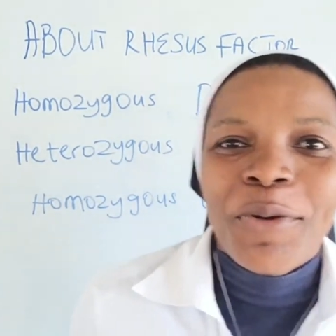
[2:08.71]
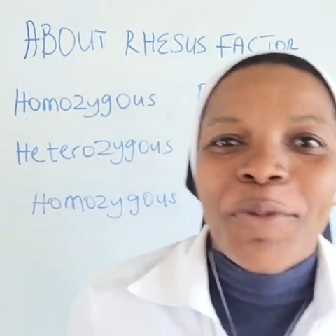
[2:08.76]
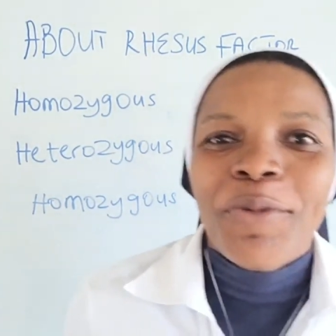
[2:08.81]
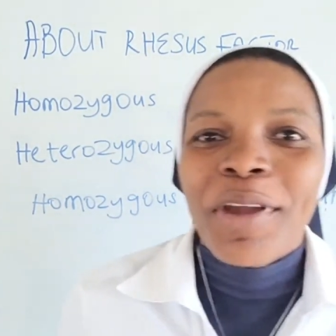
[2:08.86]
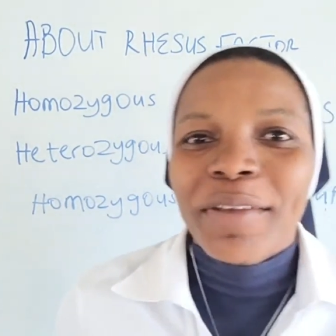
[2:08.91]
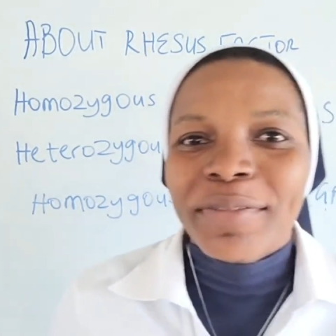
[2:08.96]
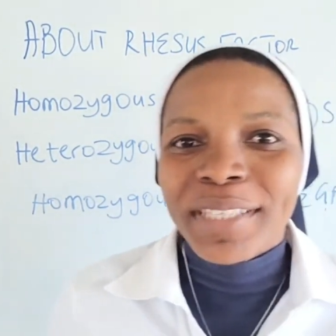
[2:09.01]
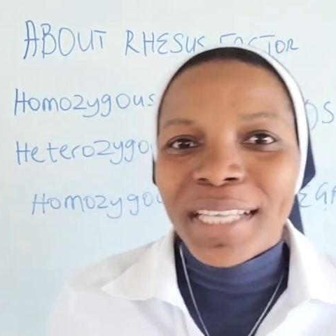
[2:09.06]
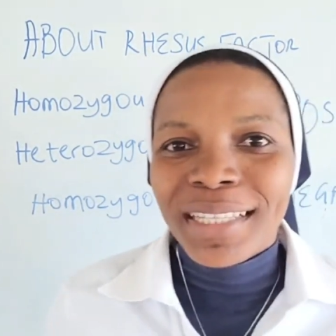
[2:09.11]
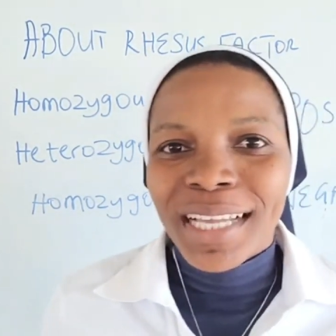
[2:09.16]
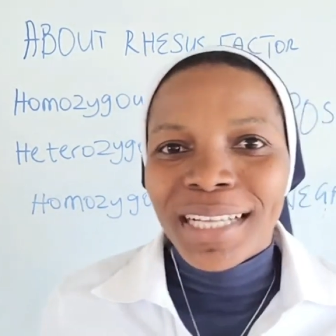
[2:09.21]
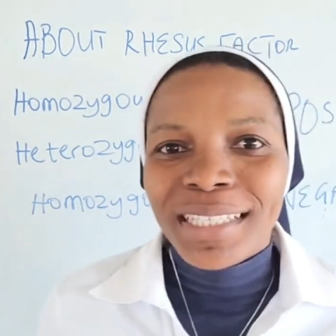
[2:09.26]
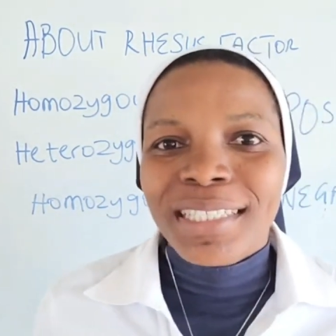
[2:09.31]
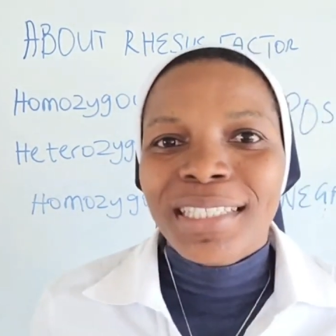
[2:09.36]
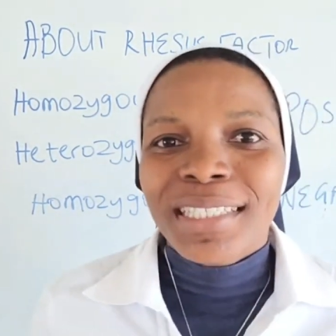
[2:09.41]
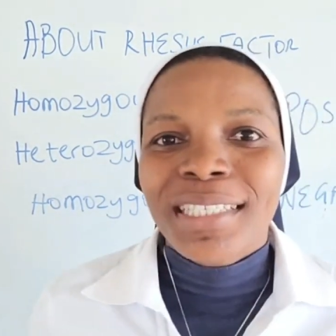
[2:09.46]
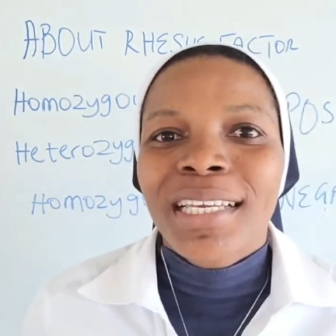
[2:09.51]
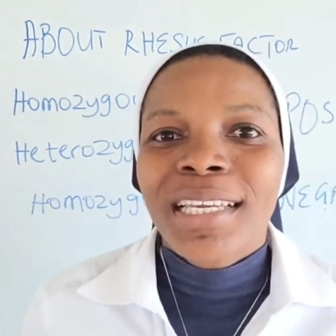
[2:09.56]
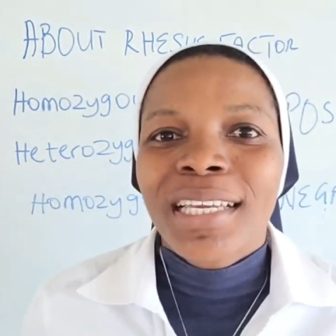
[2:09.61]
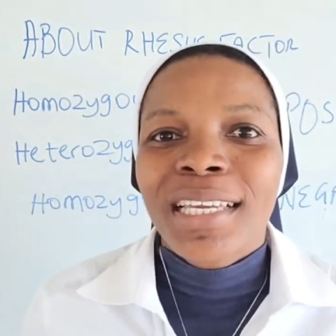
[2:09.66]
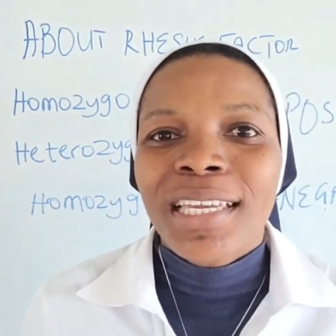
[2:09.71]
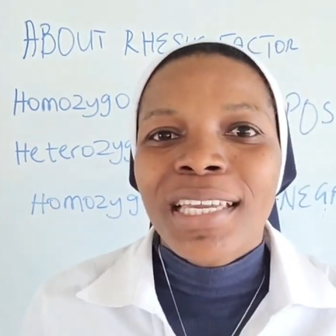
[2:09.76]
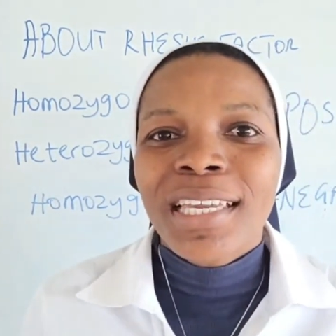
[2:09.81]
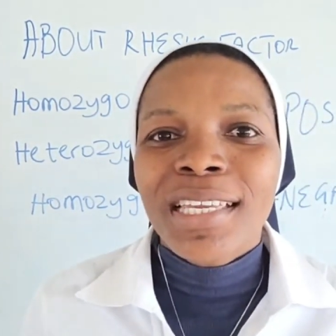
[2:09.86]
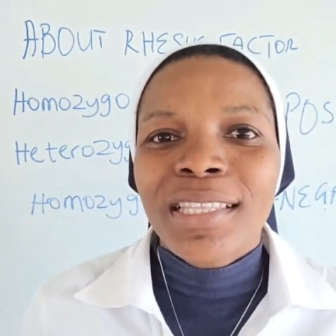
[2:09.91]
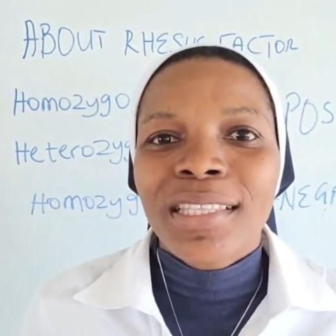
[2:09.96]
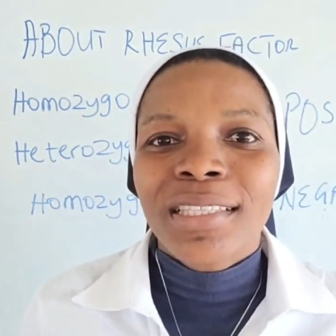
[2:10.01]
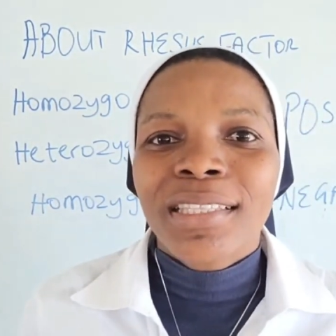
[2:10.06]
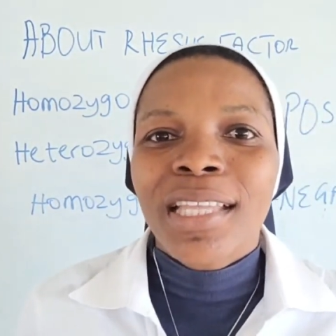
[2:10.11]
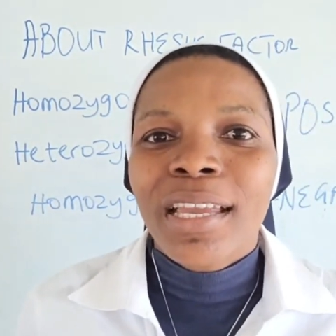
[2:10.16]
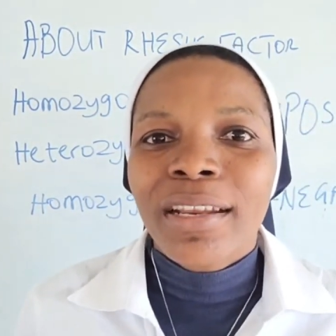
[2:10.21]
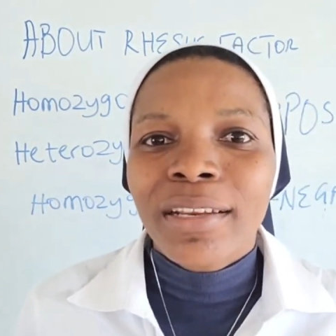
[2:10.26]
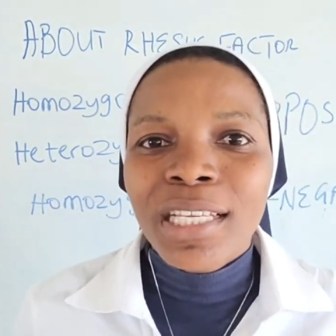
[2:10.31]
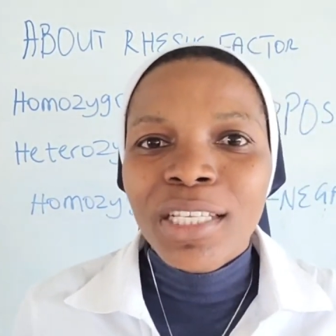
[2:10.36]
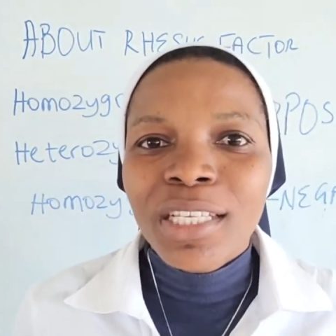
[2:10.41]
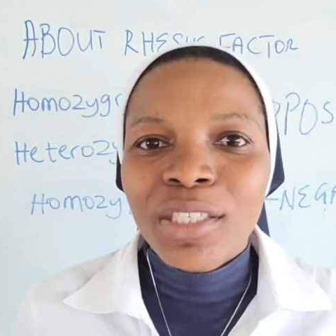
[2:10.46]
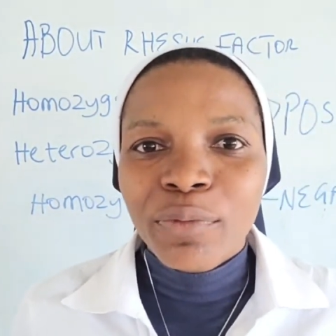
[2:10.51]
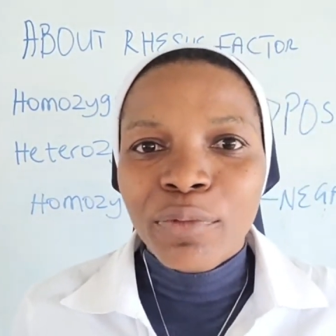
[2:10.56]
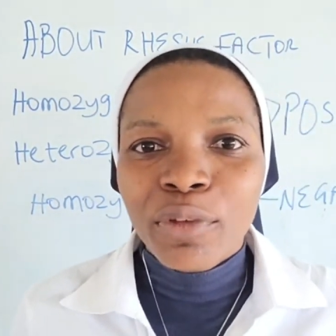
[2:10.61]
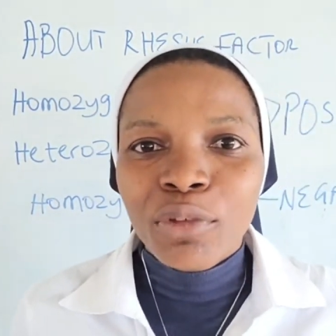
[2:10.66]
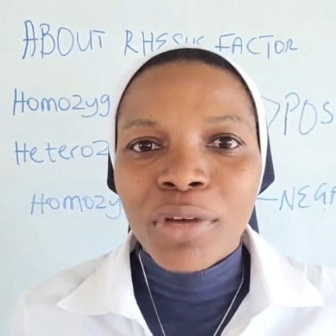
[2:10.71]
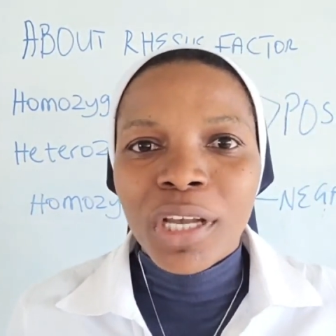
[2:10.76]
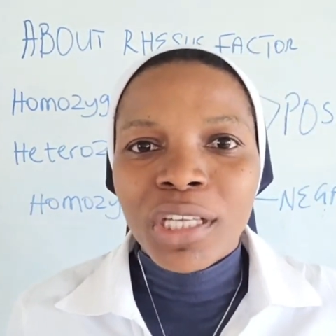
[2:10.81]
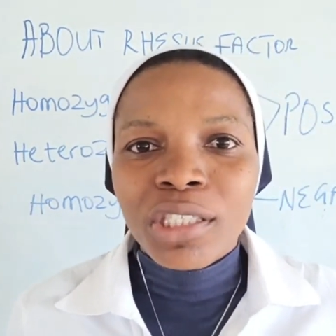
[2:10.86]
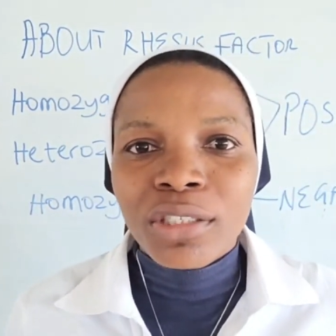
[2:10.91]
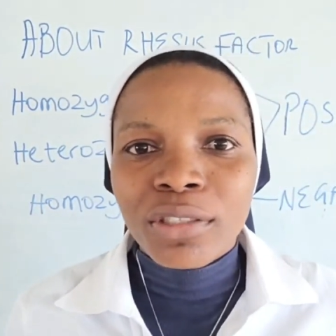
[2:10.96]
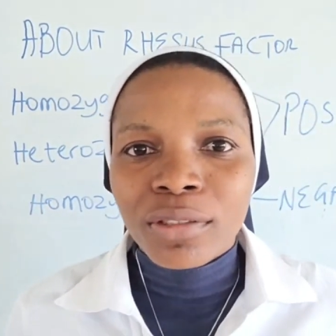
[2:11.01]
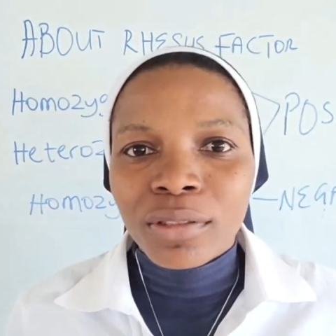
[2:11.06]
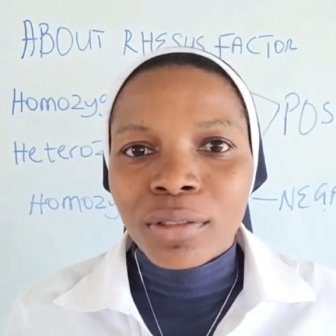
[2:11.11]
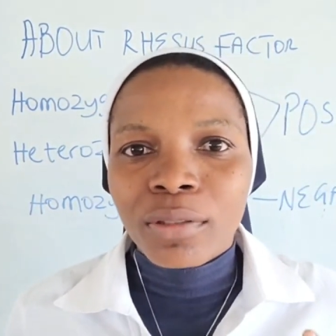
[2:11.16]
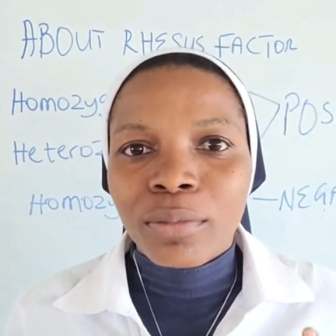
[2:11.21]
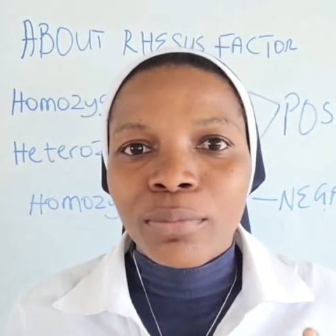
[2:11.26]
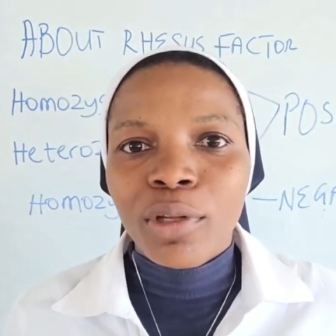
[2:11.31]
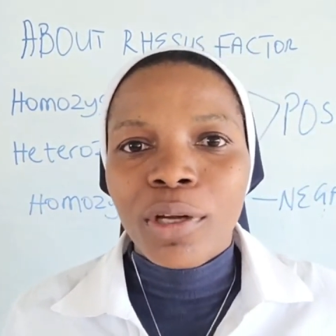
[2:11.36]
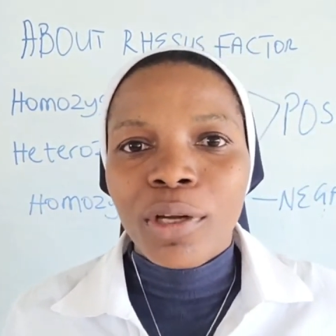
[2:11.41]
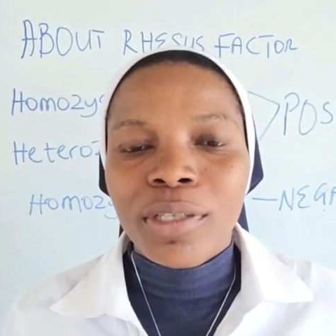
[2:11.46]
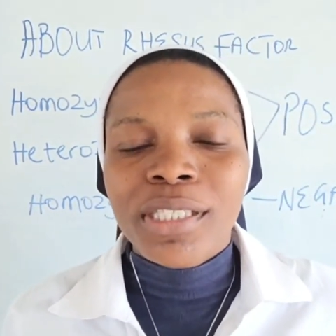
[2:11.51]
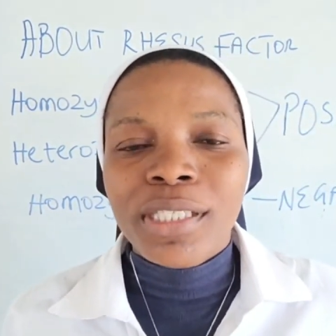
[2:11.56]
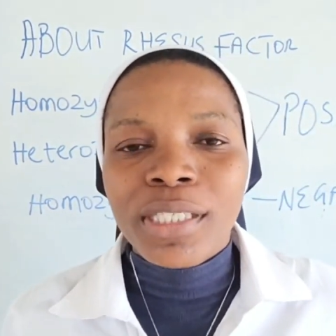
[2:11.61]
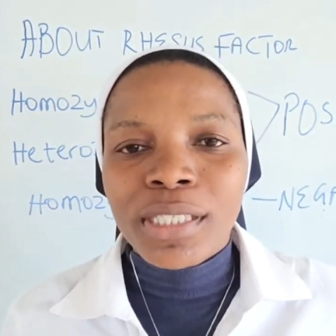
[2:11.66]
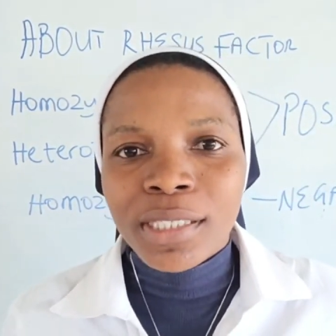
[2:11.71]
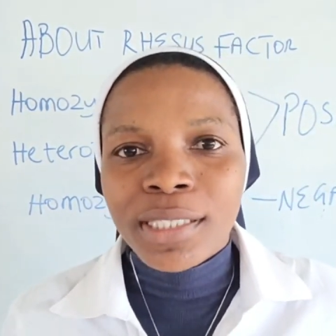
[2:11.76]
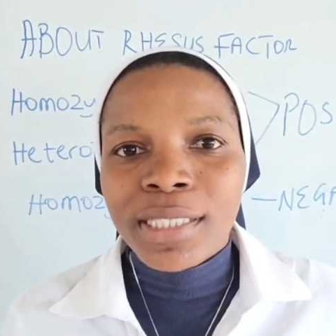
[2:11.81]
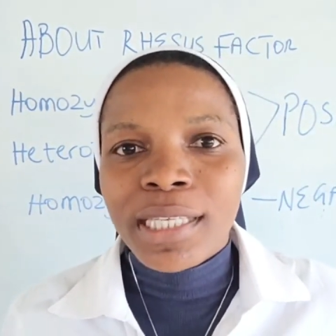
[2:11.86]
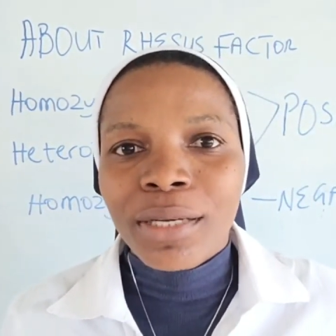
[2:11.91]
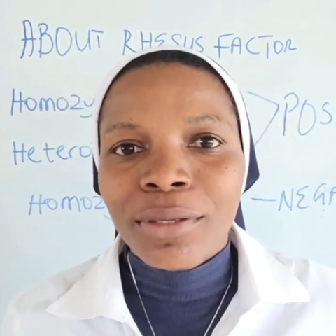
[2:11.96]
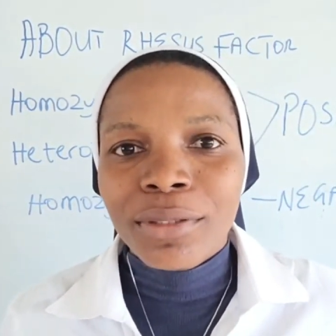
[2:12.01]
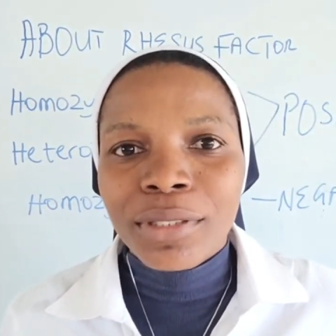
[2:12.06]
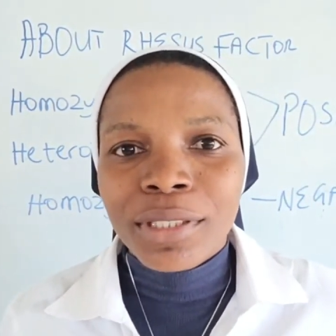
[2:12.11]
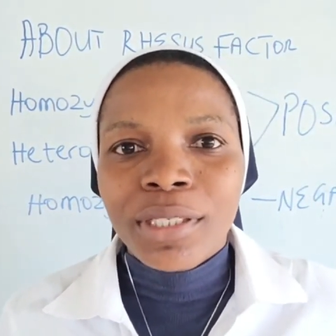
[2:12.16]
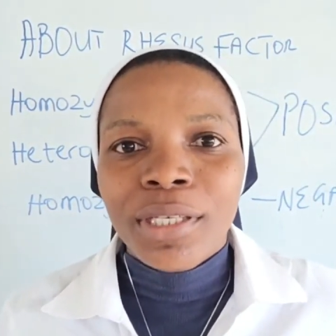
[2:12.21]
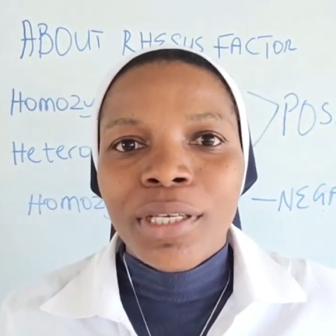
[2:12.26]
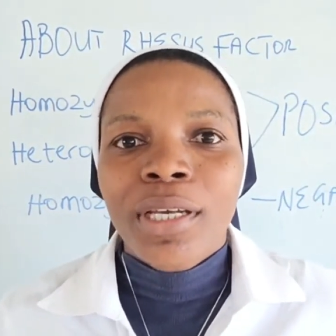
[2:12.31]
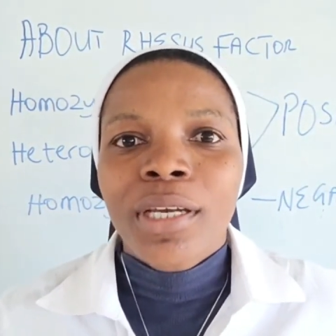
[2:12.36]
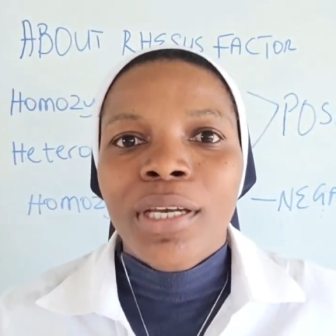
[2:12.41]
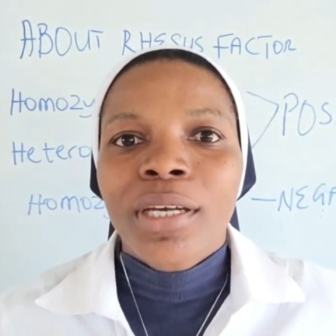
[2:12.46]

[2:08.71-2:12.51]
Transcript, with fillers: We have said that in the individual's blood cells,